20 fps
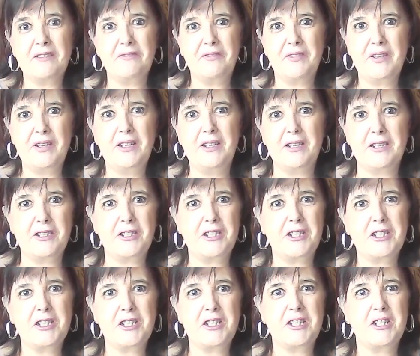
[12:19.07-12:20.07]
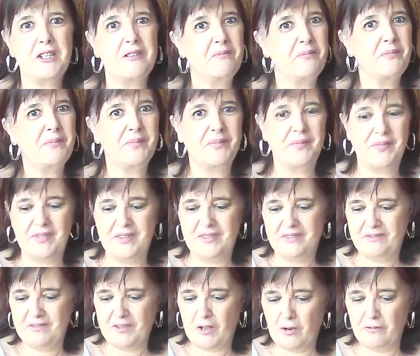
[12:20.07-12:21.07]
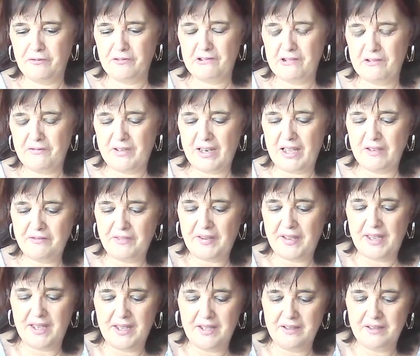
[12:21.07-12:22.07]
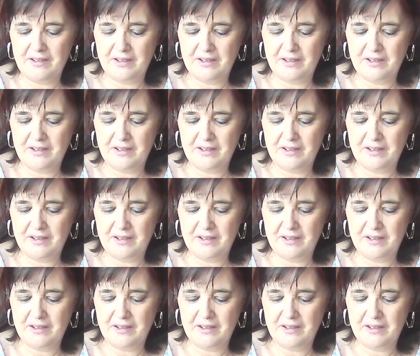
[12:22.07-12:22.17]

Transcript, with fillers: finish. Offer of love here.